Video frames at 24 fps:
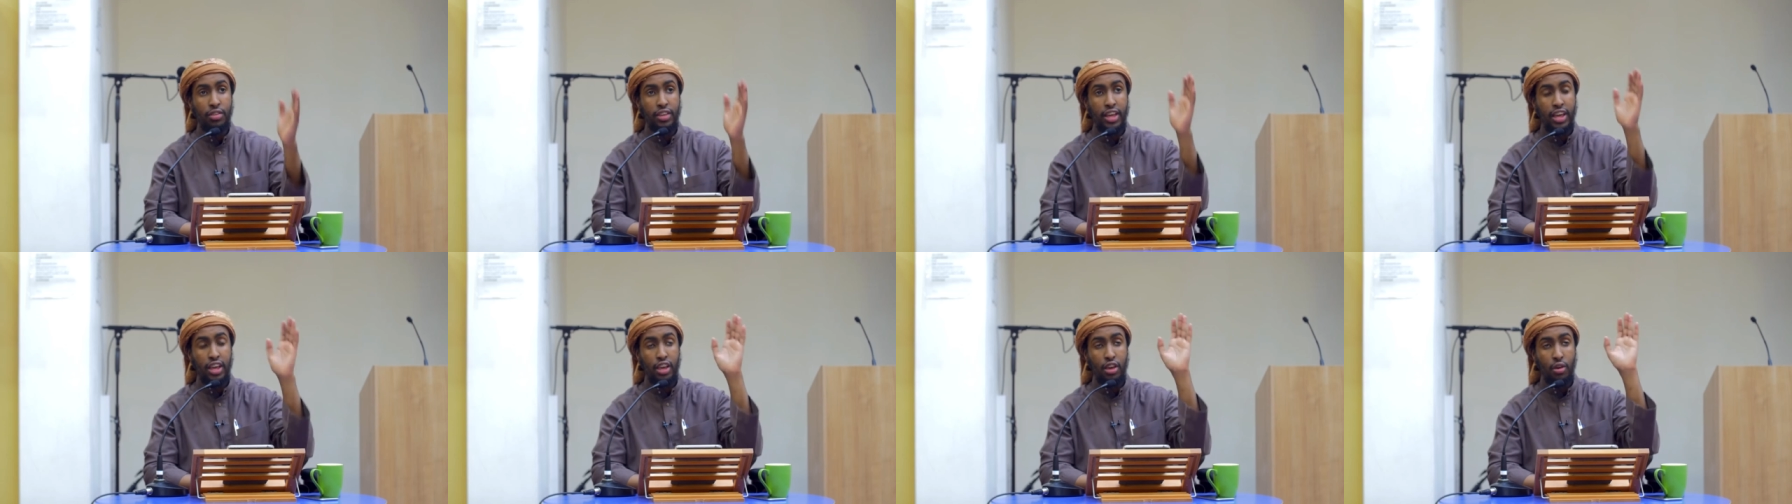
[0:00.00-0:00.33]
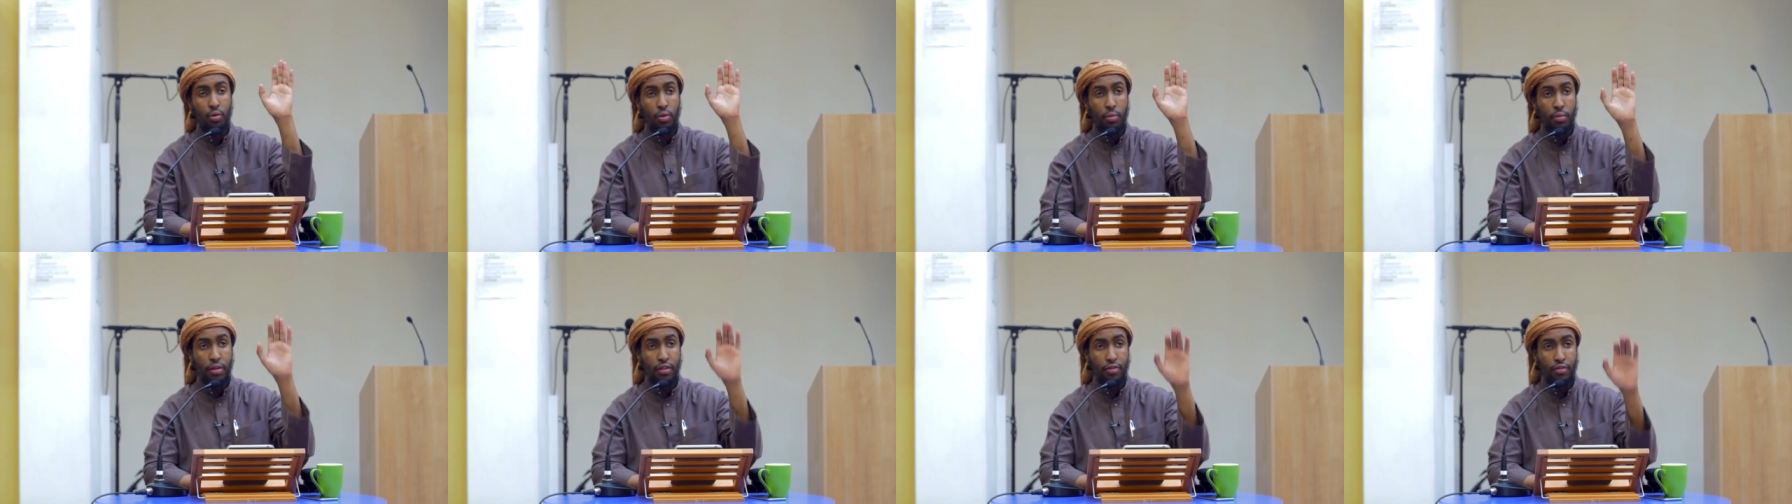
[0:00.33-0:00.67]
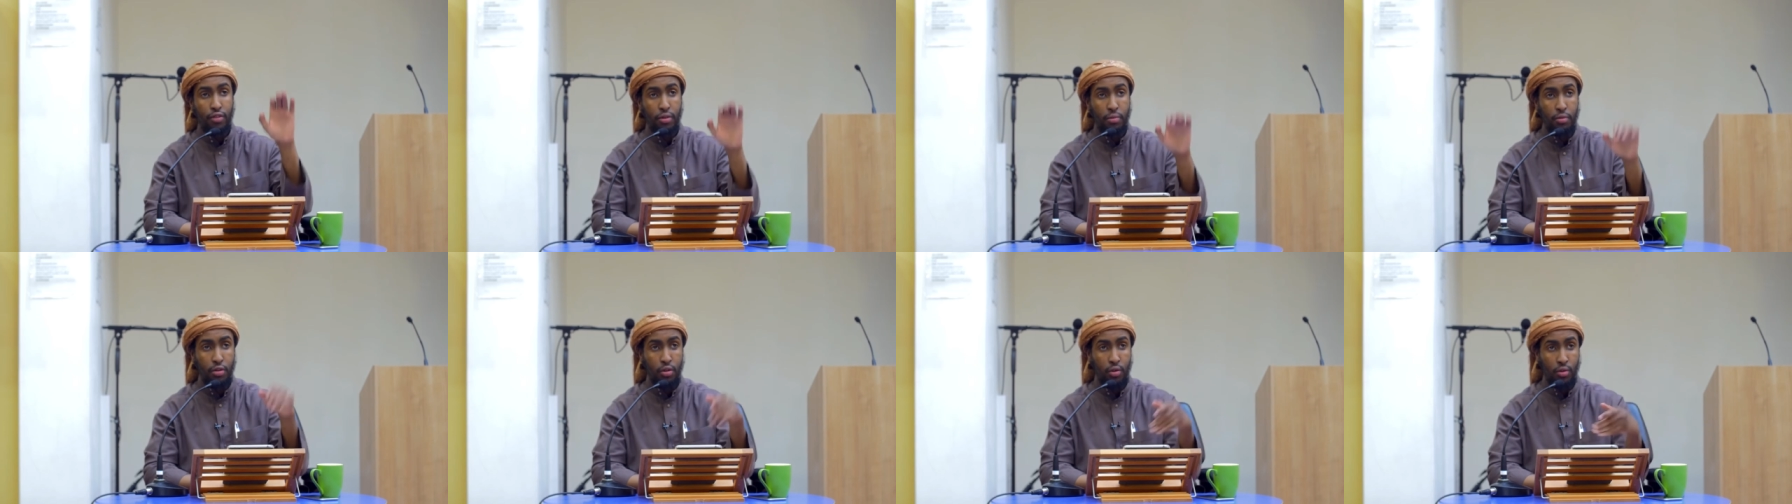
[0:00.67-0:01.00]
take your woman
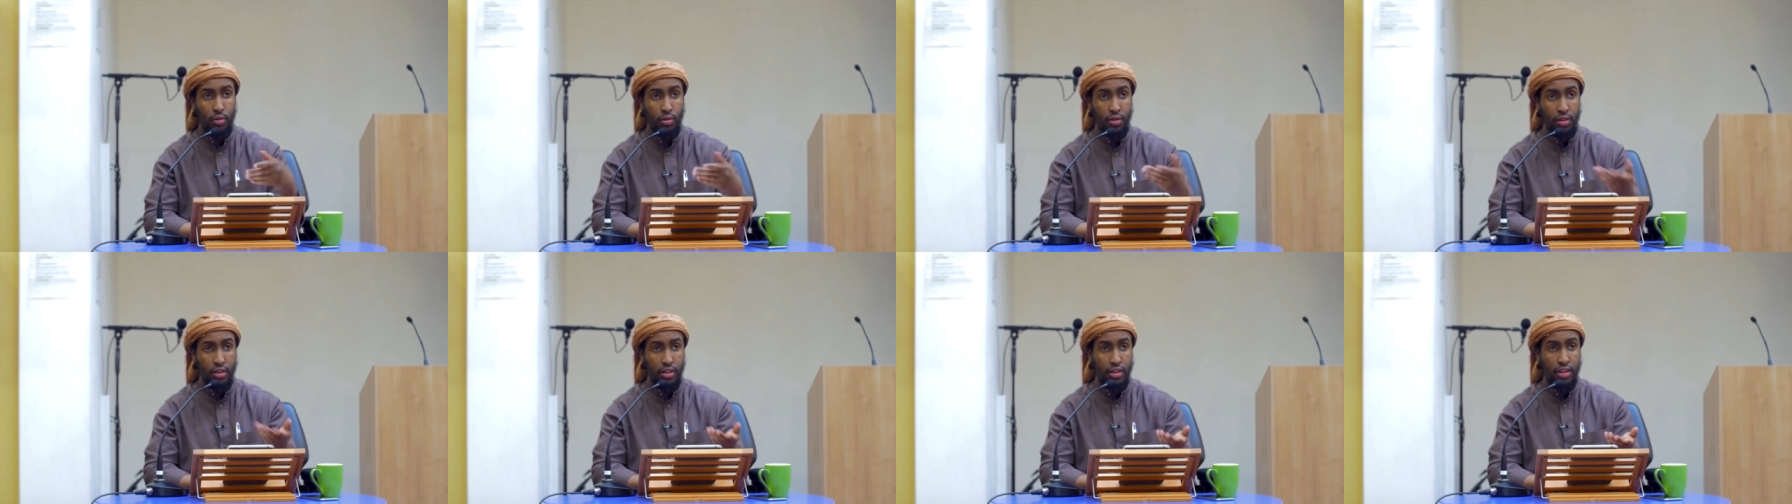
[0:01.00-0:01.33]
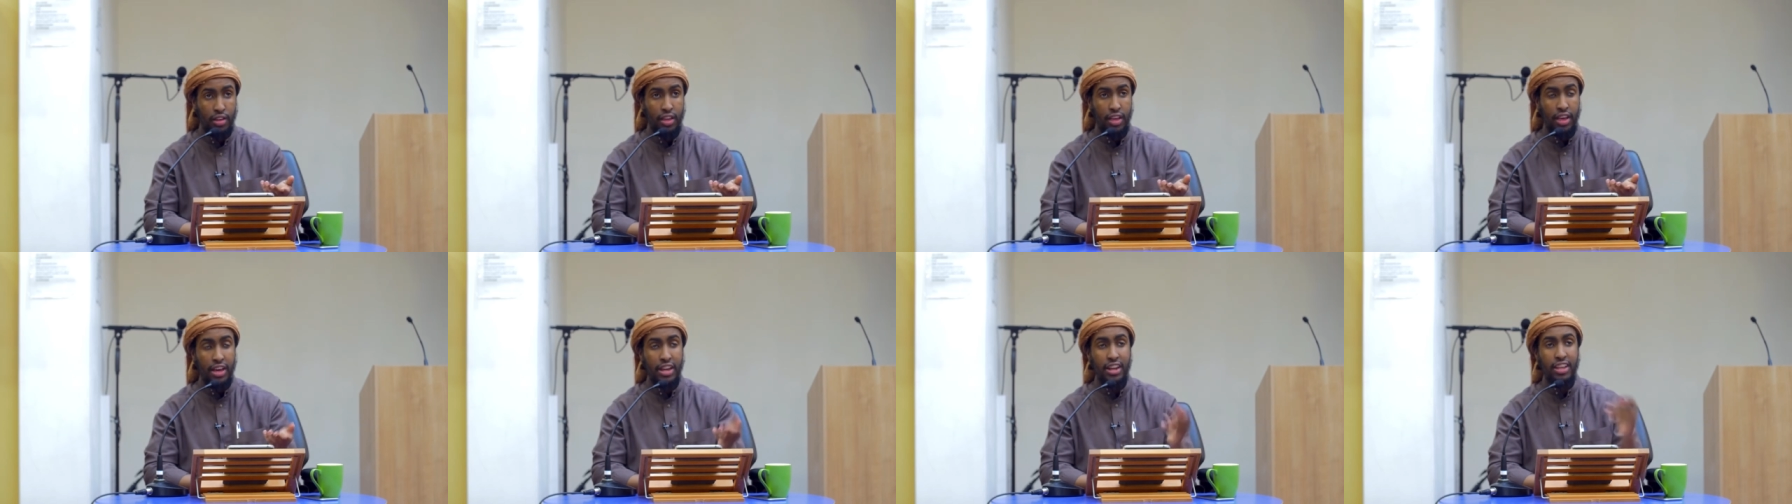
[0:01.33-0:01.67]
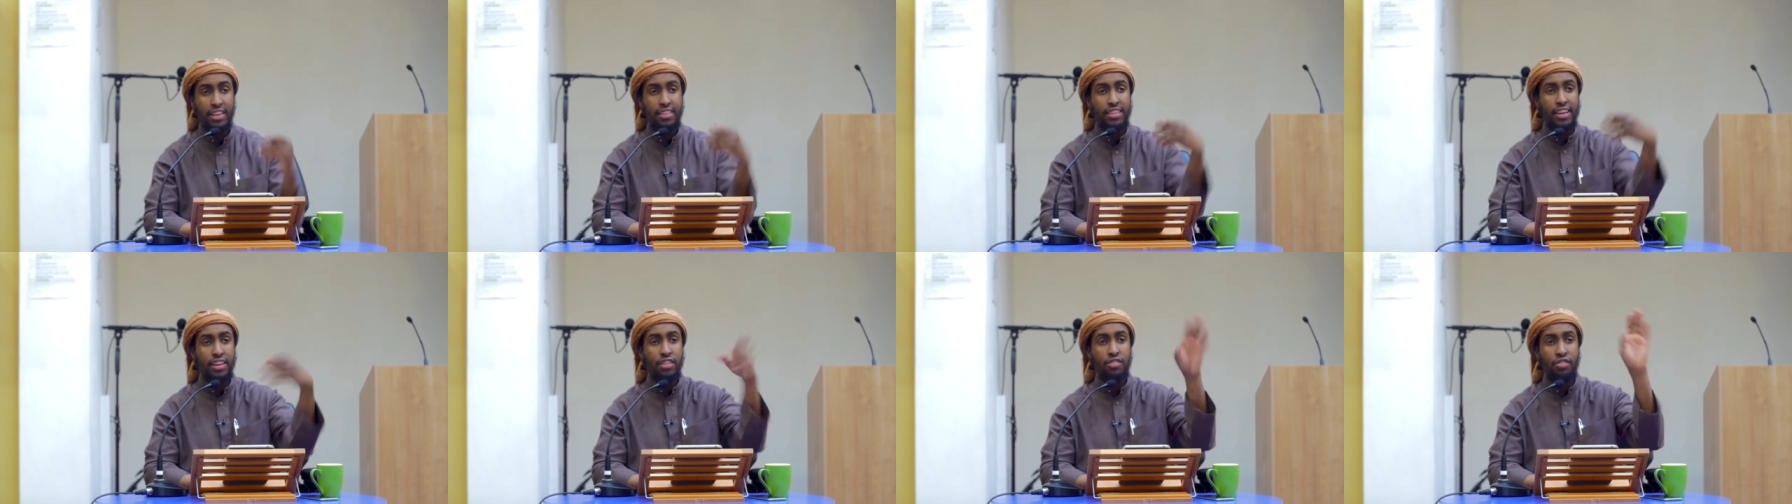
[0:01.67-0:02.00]
from you, and
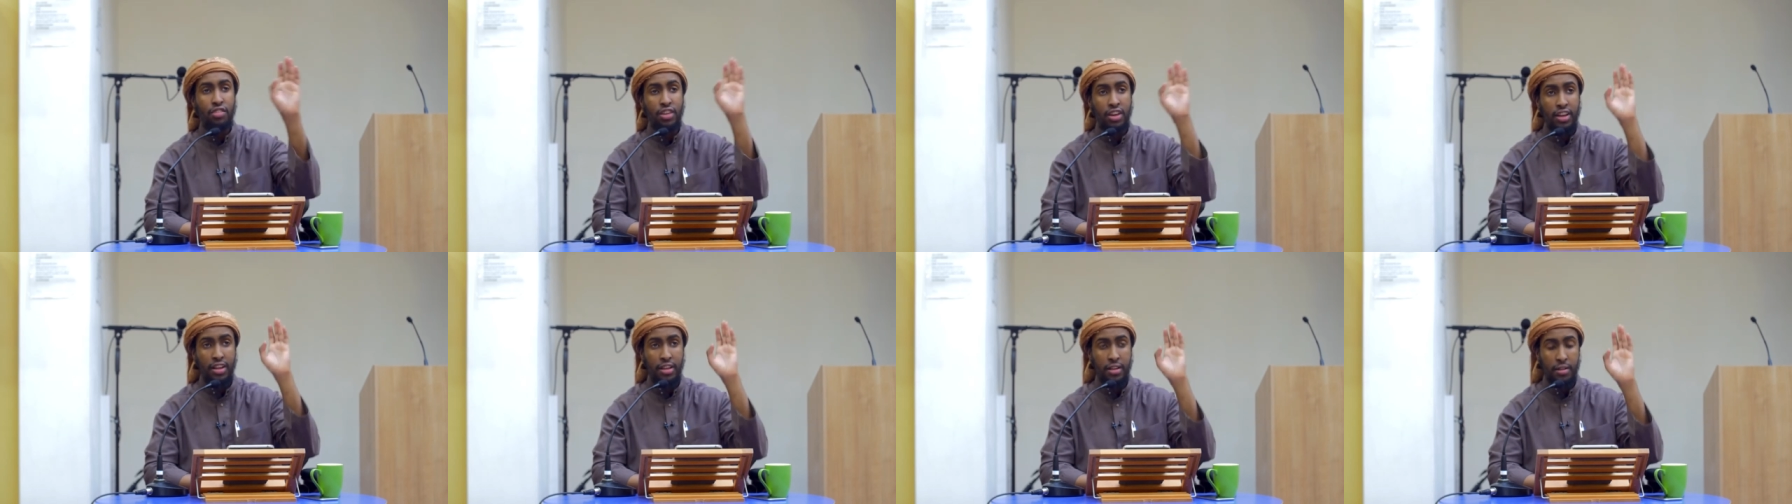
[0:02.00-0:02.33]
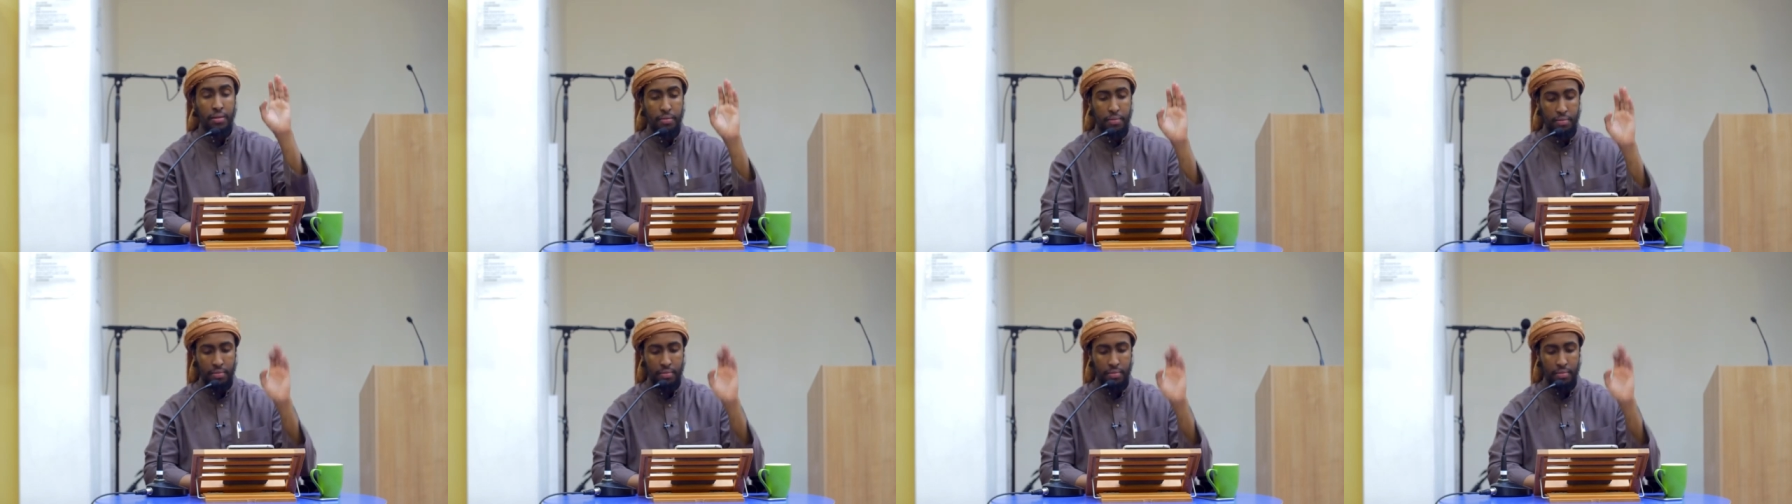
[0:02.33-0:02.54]
etc.